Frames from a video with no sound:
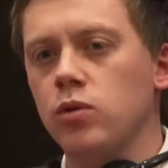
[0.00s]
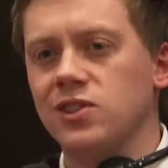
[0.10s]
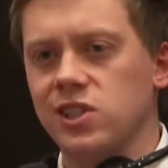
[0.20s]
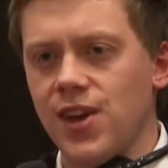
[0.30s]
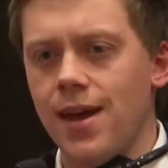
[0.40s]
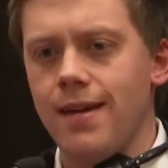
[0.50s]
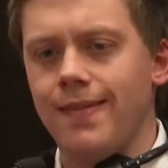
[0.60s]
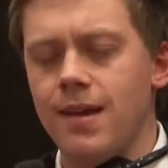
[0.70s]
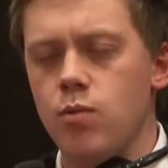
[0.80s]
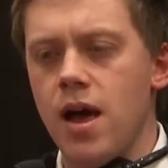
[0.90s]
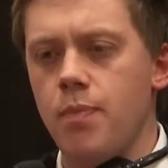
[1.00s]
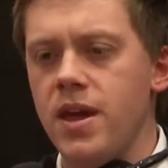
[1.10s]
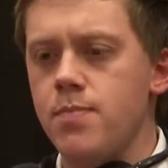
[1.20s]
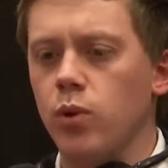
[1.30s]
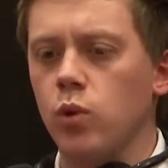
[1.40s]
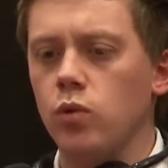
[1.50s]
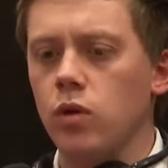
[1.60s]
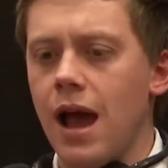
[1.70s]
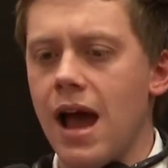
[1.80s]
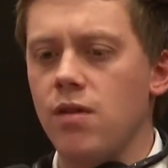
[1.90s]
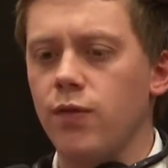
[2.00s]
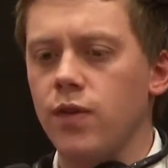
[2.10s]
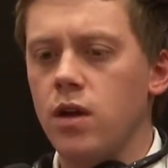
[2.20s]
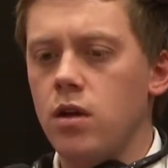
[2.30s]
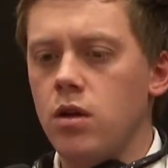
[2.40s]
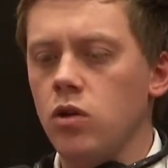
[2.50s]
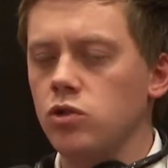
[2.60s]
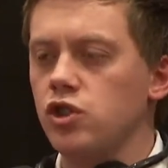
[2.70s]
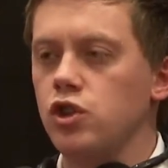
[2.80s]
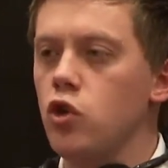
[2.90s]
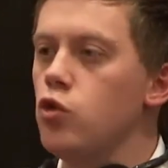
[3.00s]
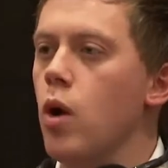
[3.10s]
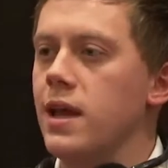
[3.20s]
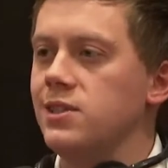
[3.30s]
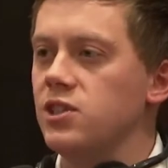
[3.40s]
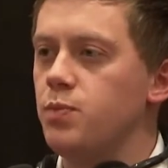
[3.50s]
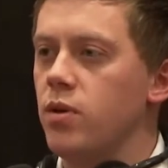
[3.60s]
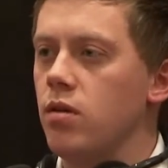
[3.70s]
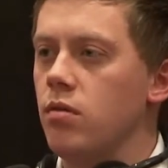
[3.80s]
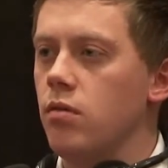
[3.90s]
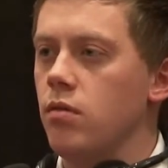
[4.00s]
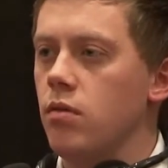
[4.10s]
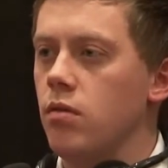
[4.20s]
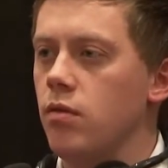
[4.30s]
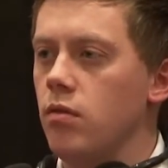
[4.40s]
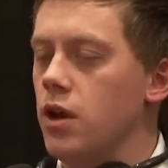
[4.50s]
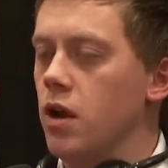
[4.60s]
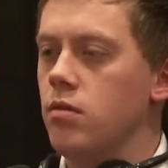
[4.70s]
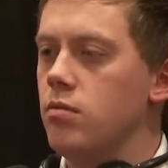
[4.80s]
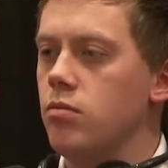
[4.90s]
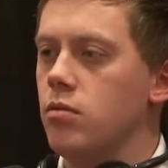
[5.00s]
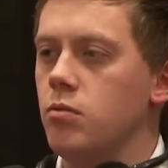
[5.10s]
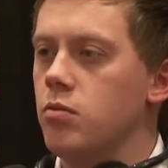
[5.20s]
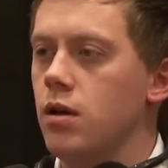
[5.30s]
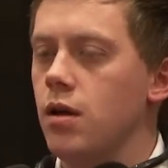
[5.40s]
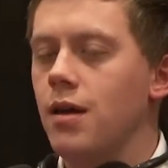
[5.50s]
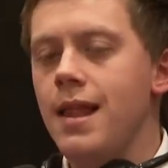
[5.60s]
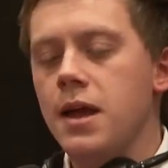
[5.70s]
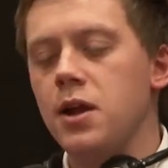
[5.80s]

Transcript: a society where people have not just good wages but you know, good you know,